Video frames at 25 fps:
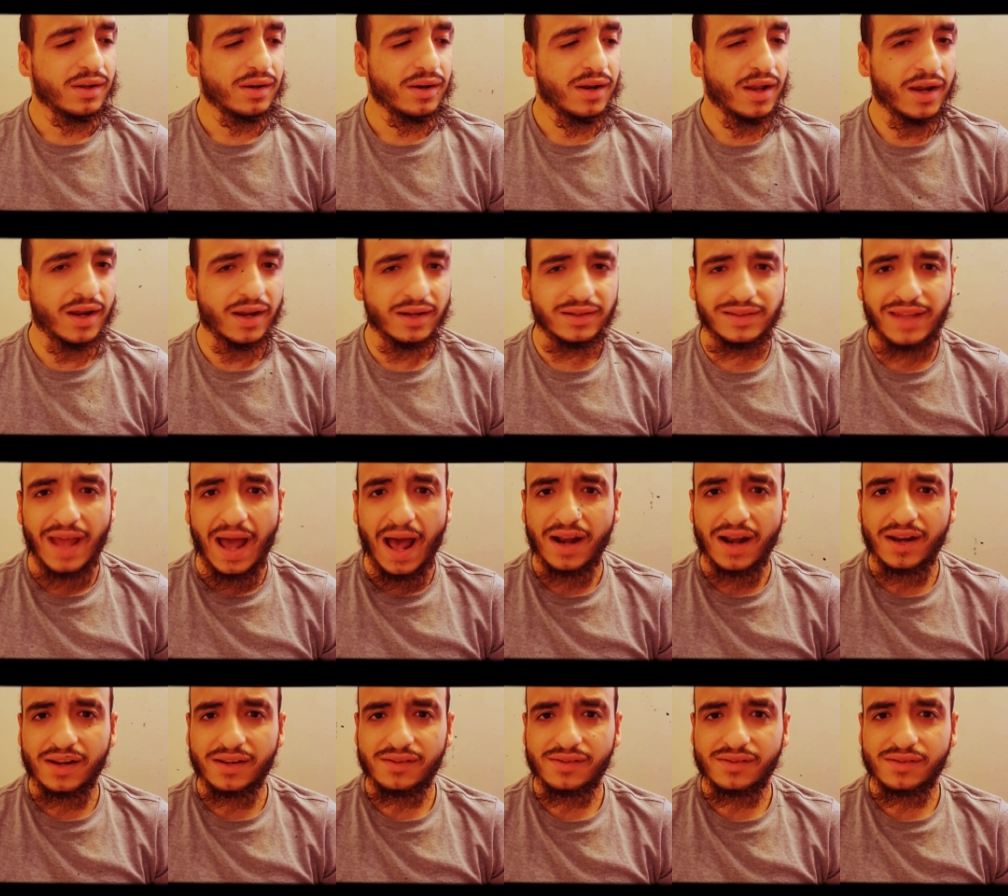like a
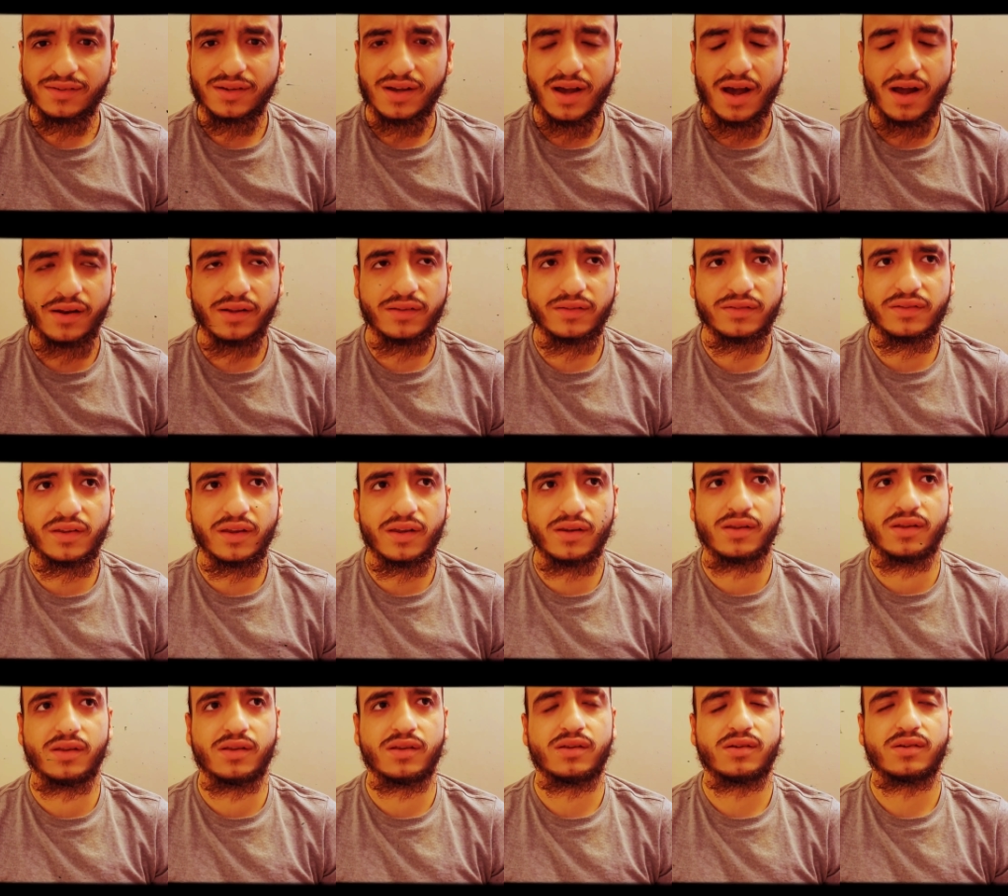Dallas kind of
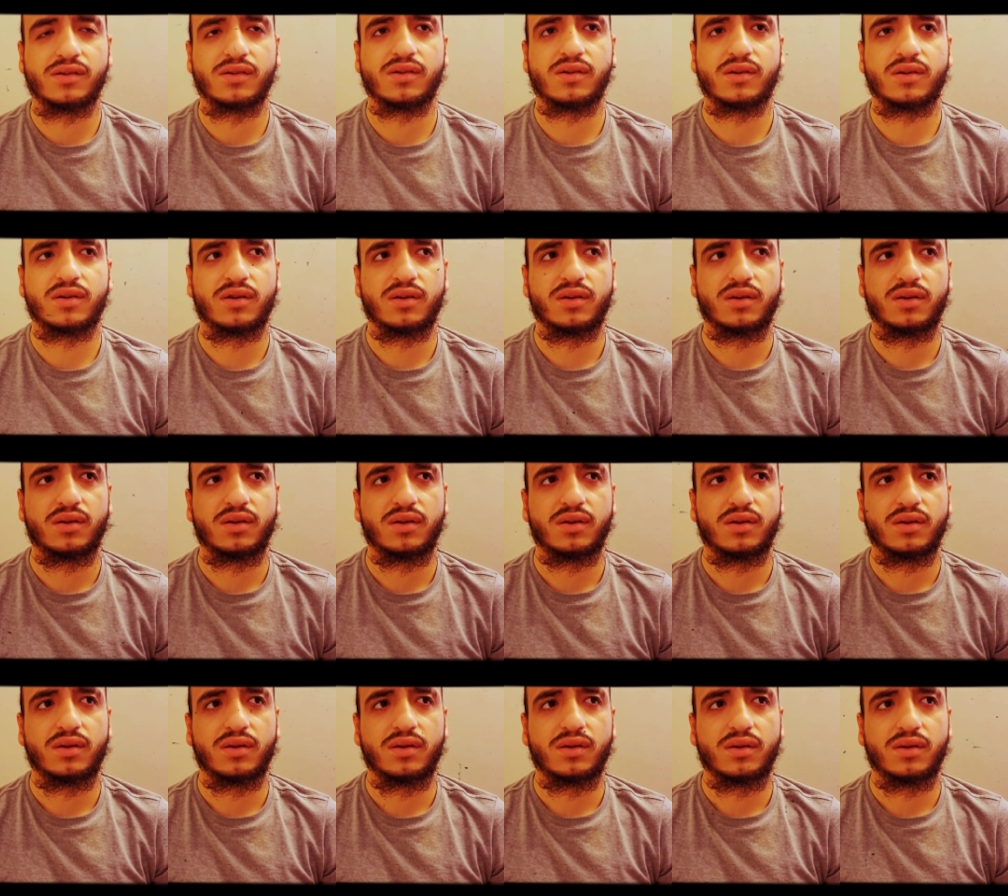city
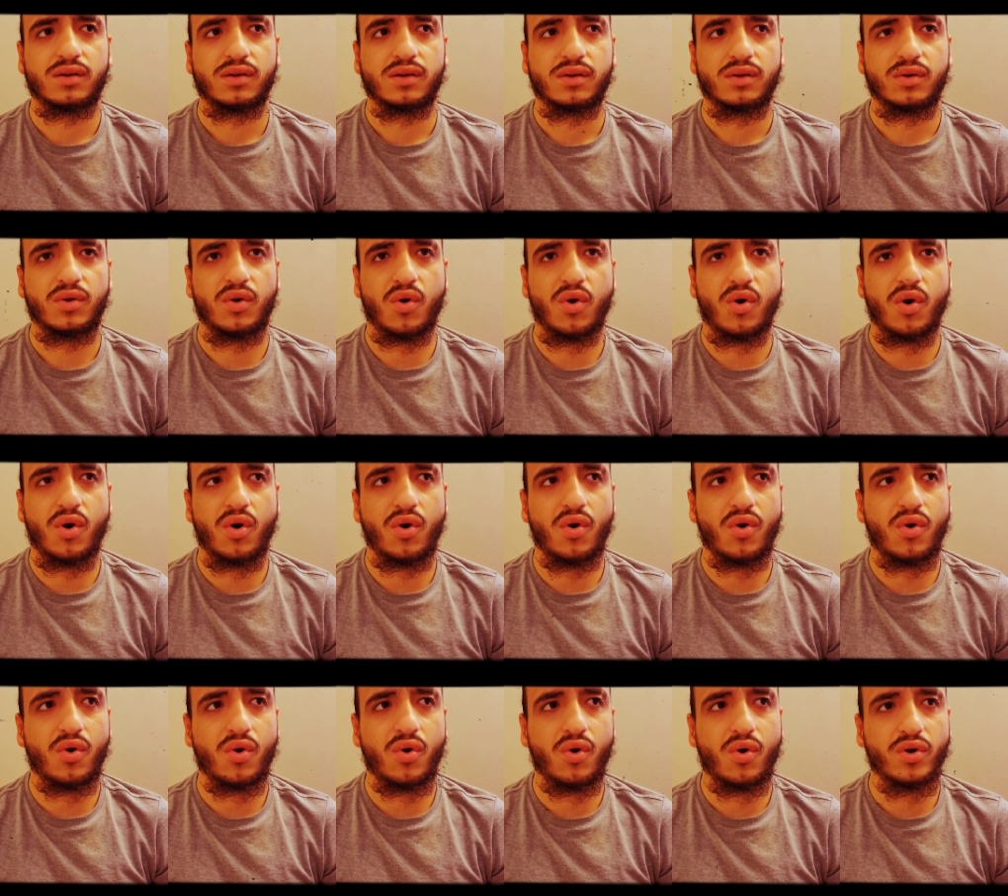or
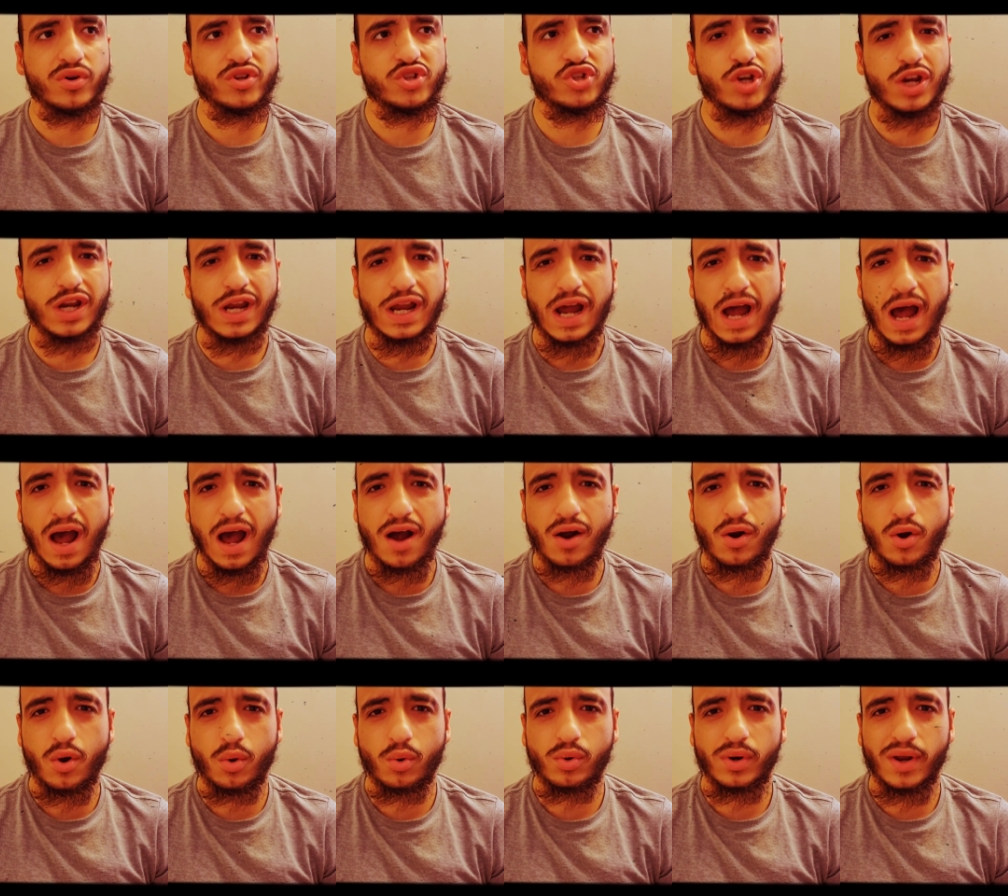or
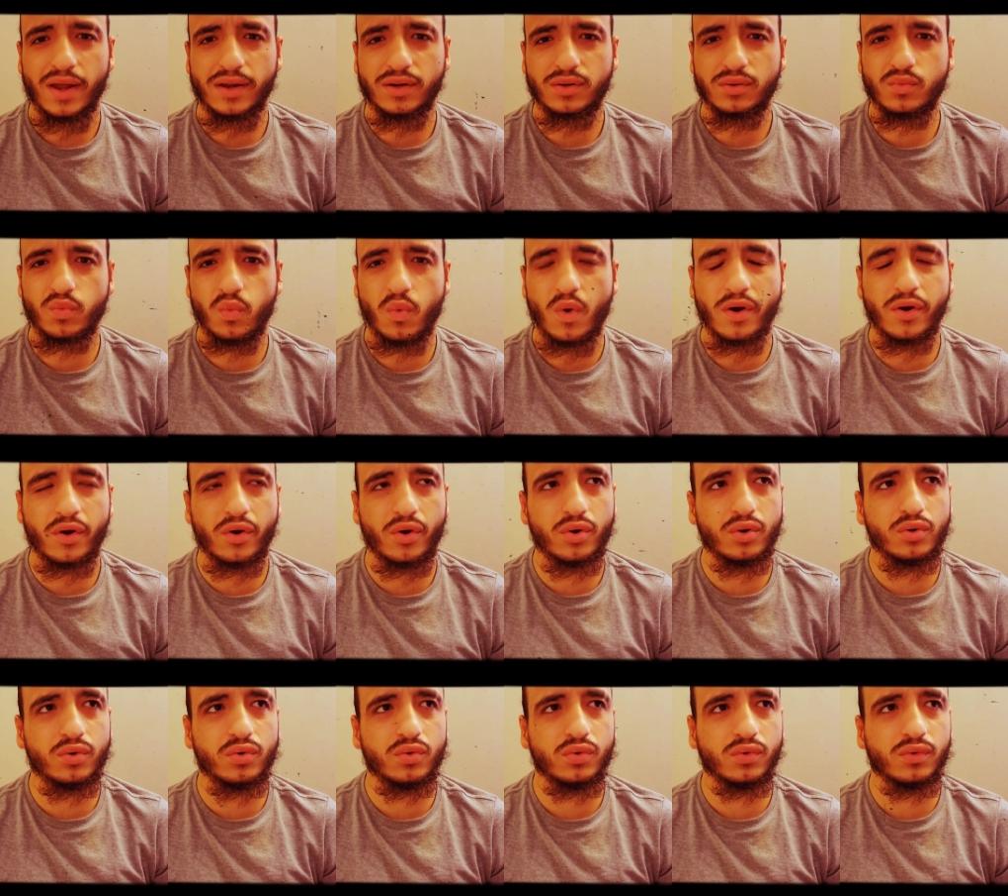Chicago, like one of
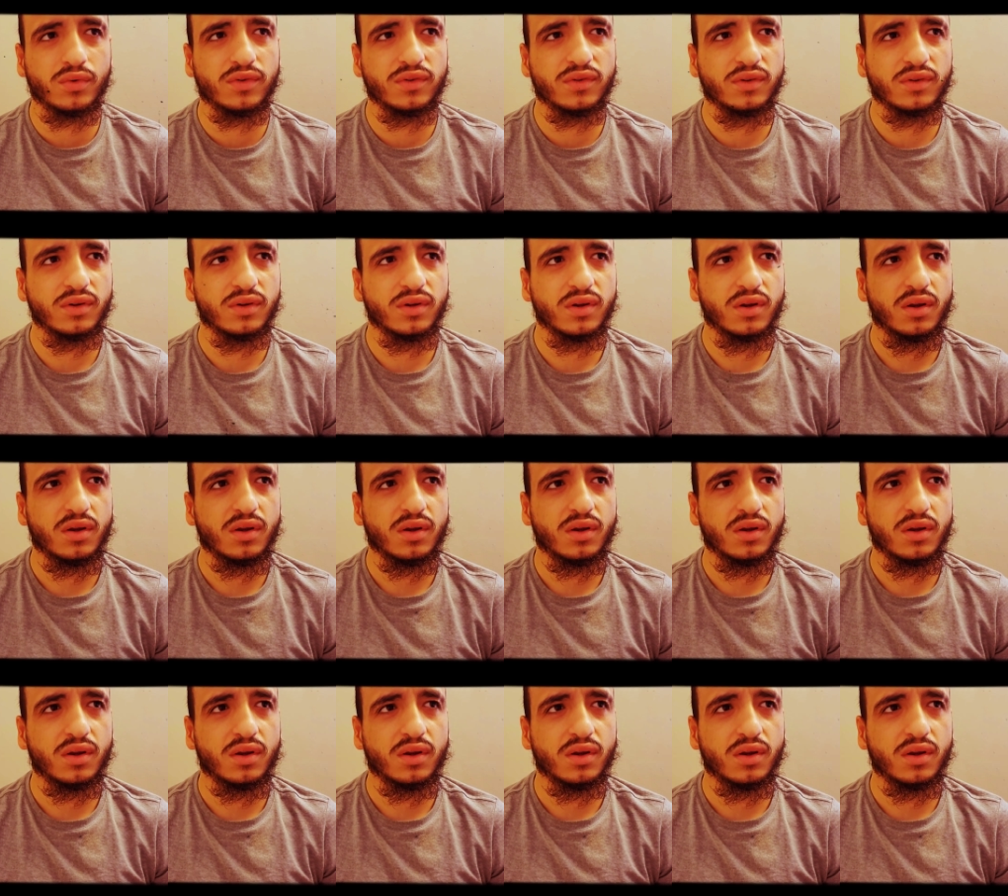those.